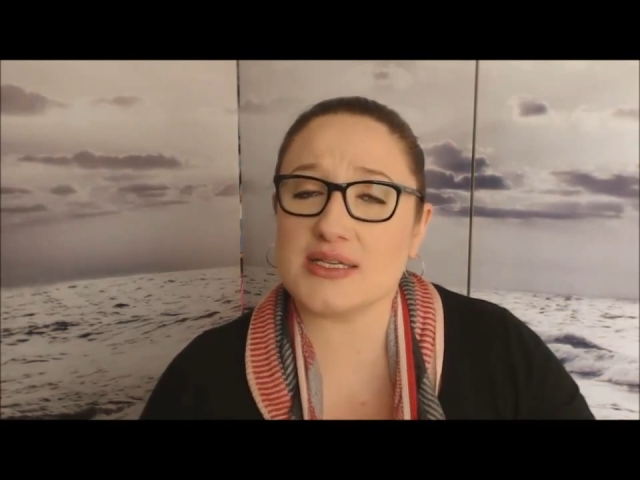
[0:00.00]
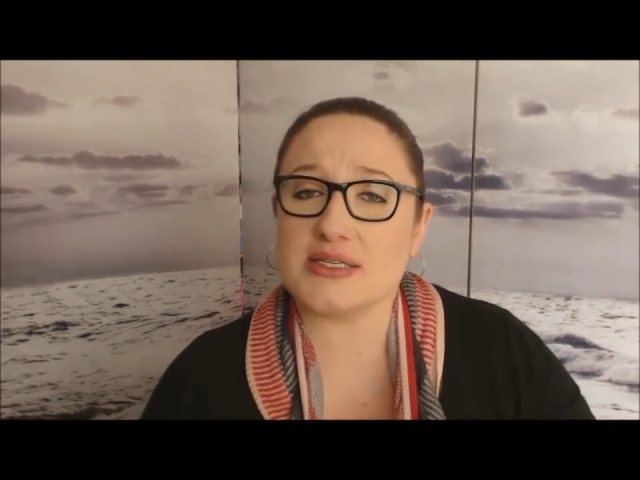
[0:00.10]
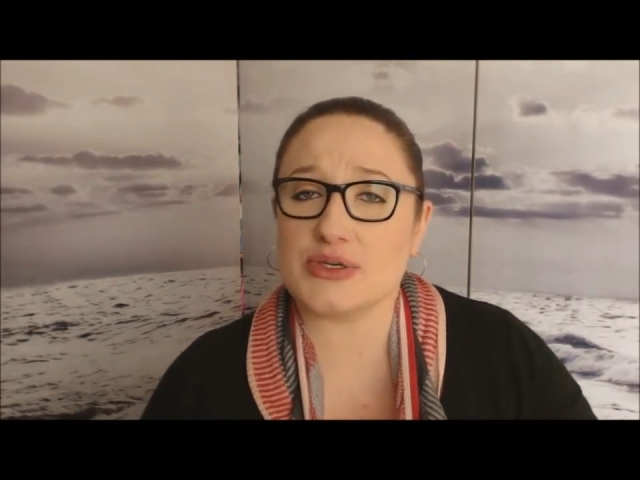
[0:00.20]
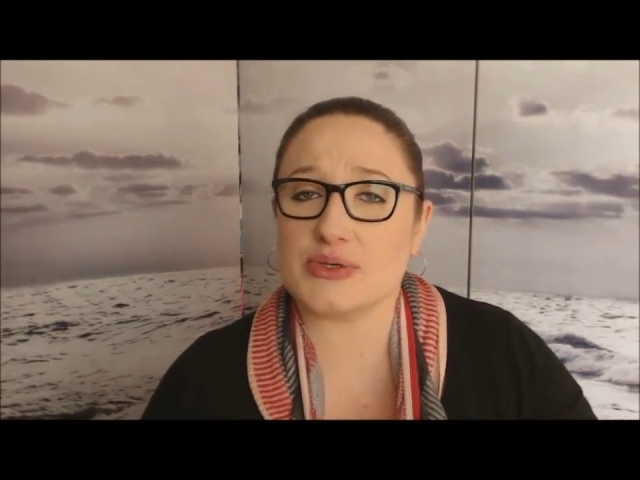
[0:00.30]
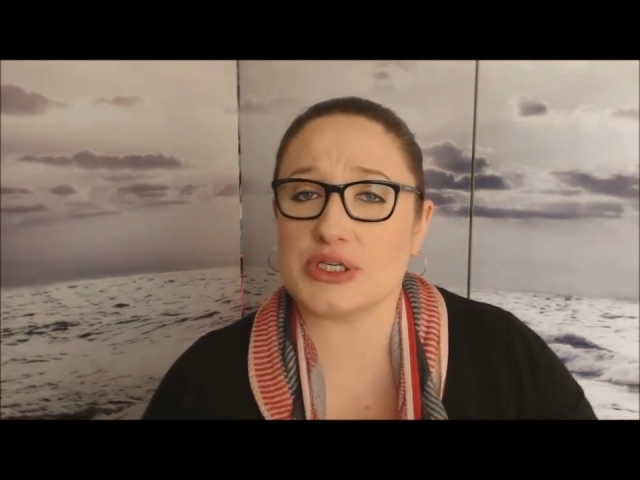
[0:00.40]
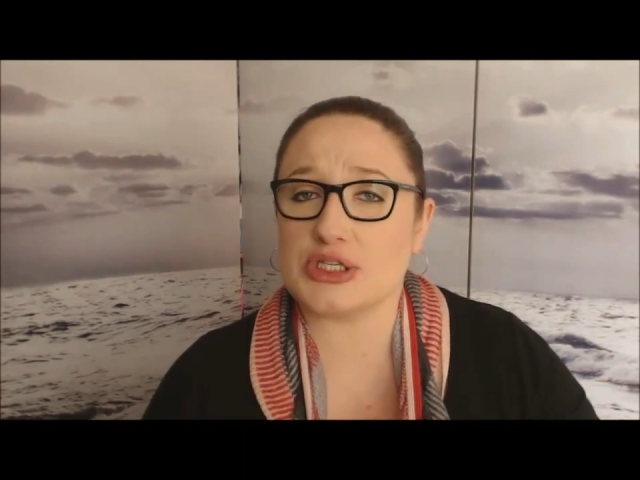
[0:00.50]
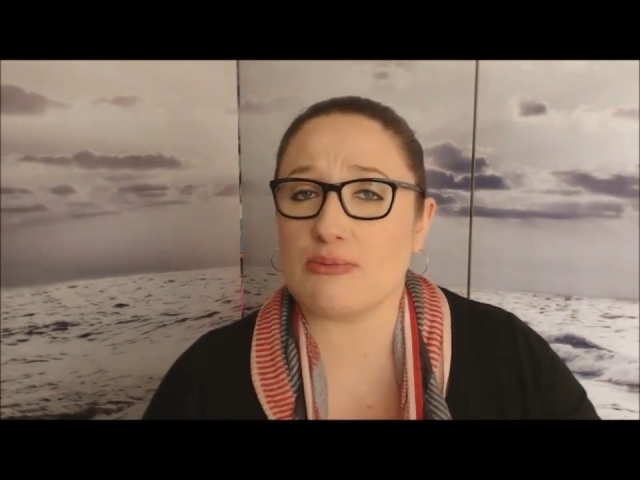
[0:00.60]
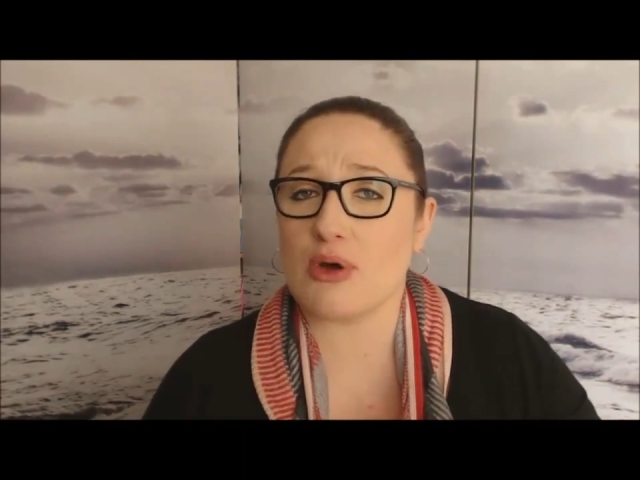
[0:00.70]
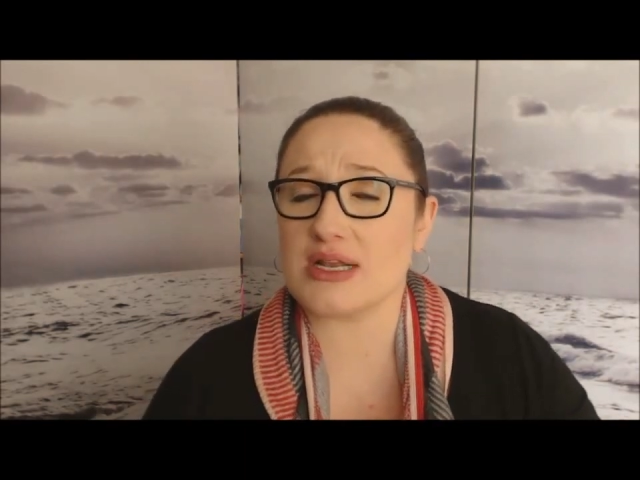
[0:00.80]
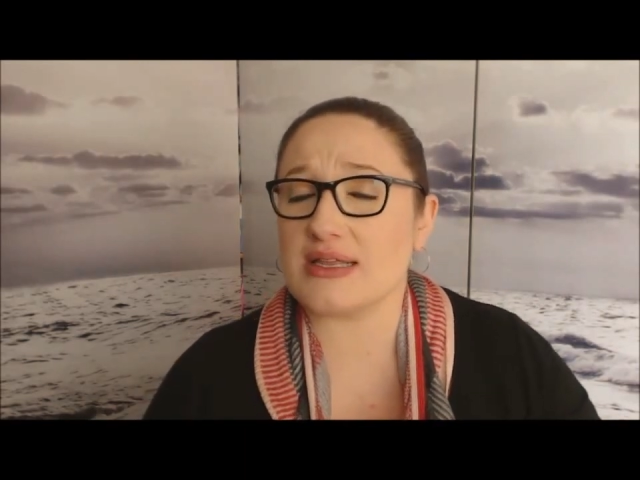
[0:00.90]
to
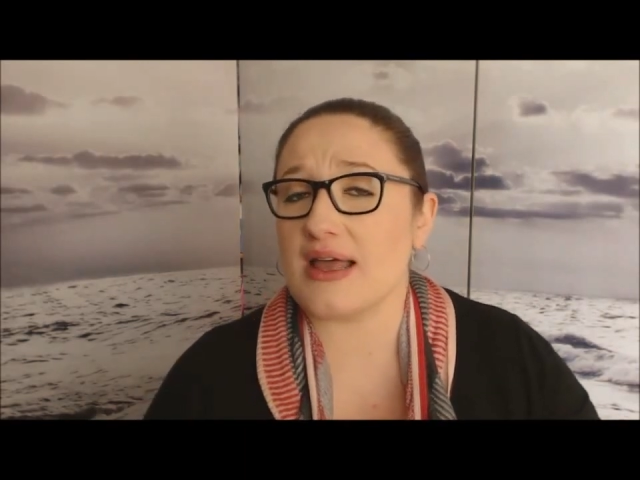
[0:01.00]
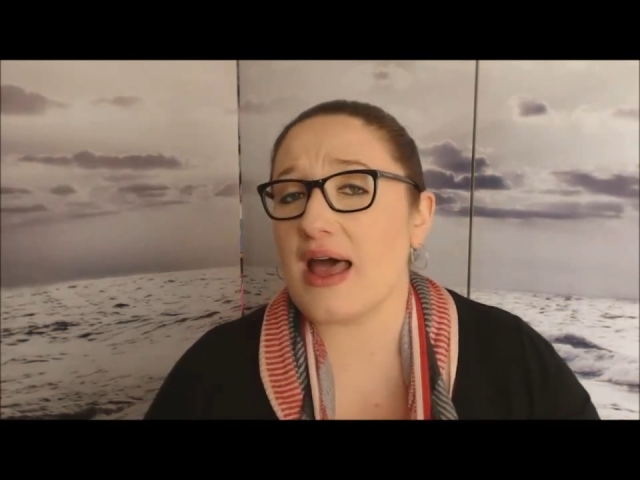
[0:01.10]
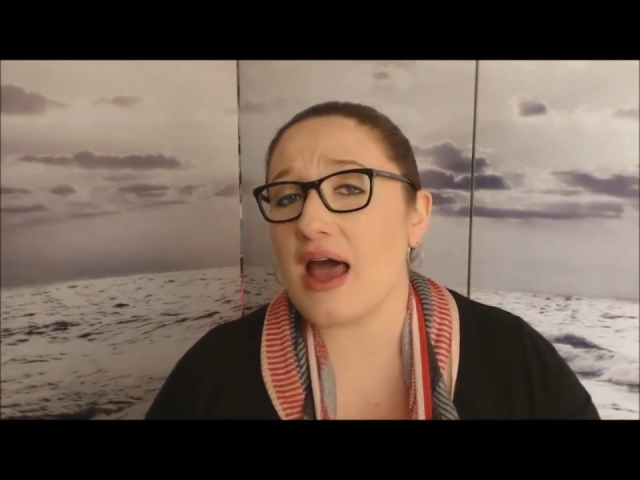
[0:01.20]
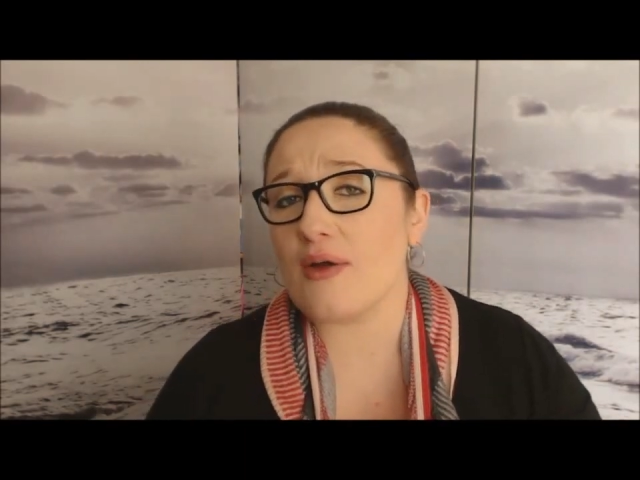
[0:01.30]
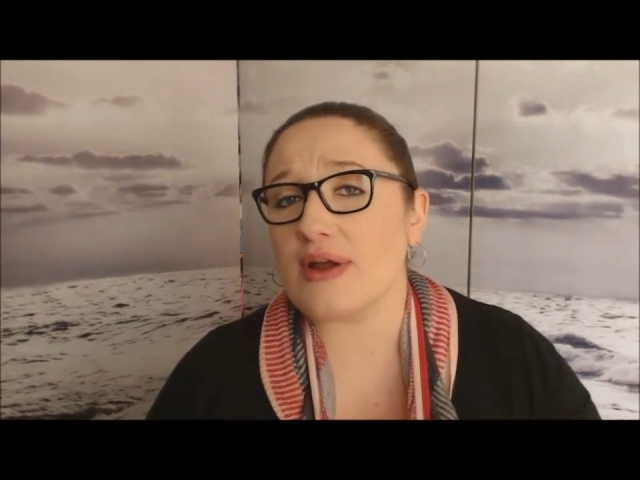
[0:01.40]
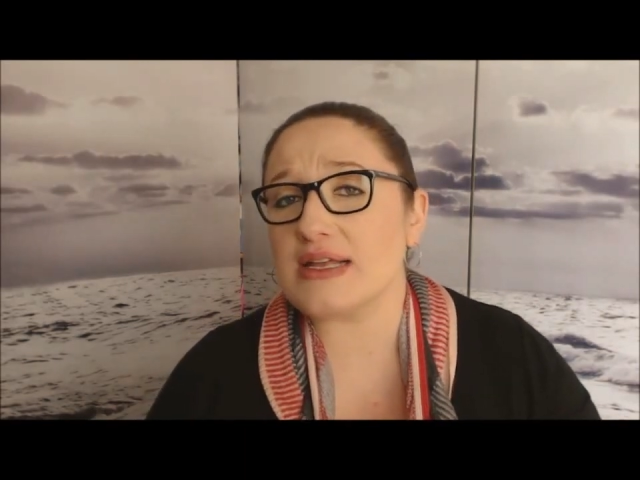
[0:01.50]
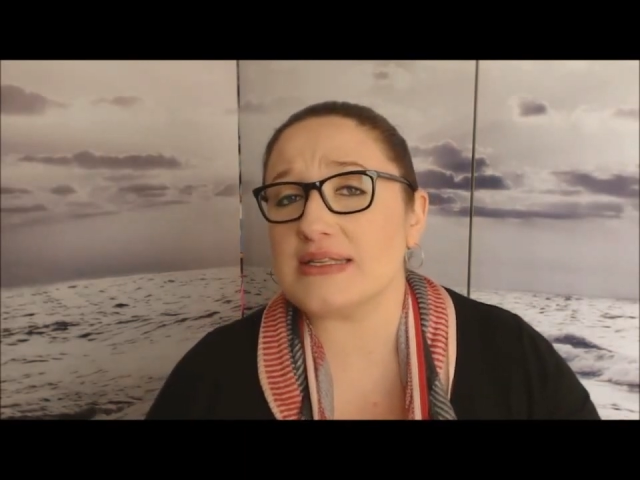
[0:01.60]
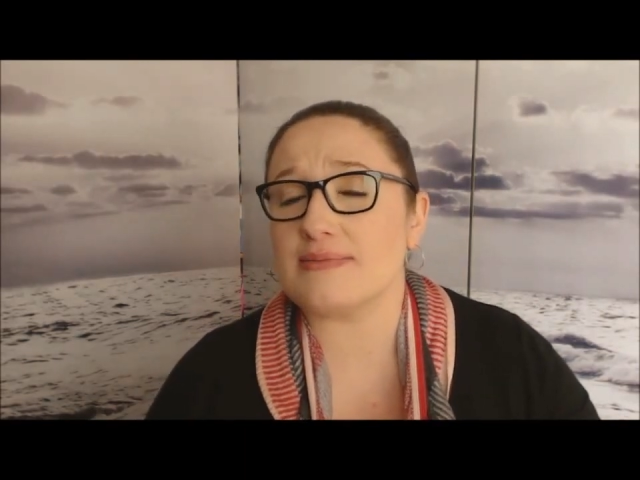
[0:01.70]
monitor their heart rates,